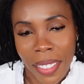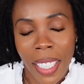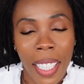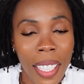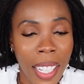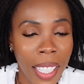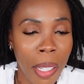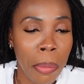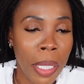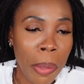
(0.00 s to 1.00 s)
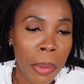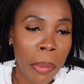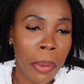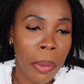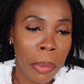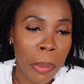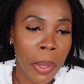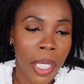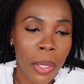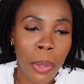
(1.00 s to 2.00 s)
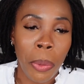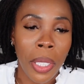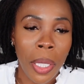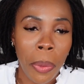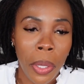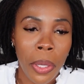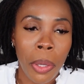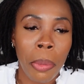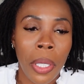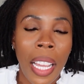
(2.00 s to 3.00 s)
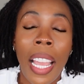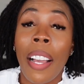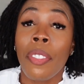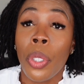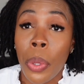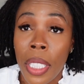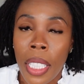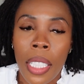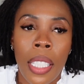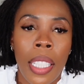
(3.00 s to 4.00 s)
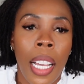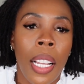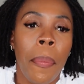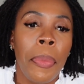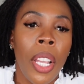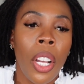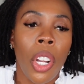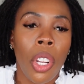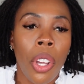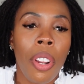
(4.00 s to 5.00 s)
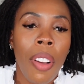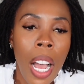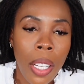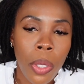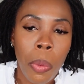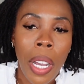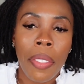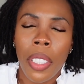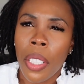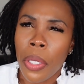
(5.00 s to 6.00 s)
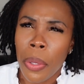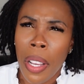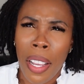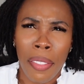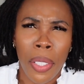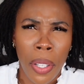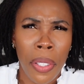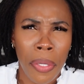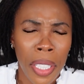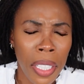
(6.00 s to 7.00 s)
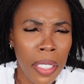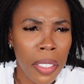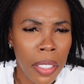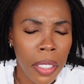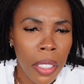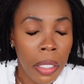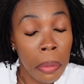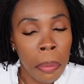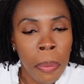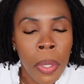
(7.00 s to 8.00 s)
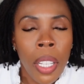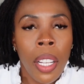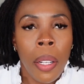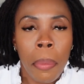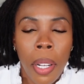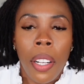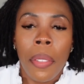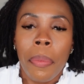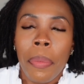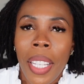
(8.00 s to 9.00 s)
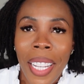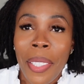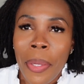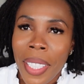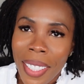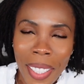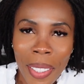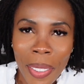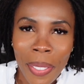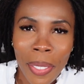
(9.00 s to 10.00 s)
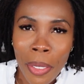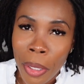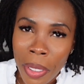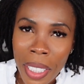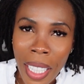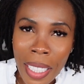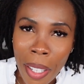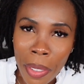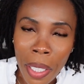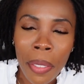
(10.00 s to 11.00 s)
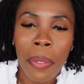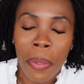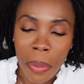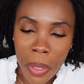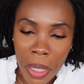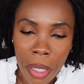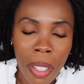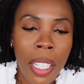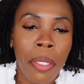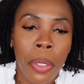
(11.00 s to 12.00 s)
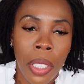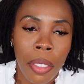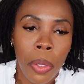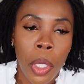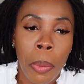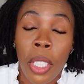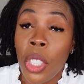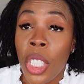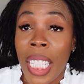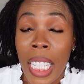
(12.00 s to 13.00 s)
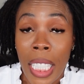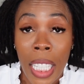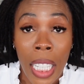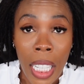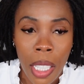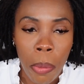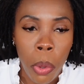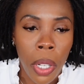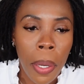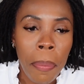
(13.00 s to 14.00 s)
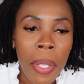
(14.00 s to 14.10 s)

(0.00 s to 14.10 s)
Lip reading: Again, I can't blame people. People can do what they want to, but I have noticed that a lot of housewives tend to have a lot of kids. But anyways, 15 years after, she's filing for divorce because she can't take it anymore.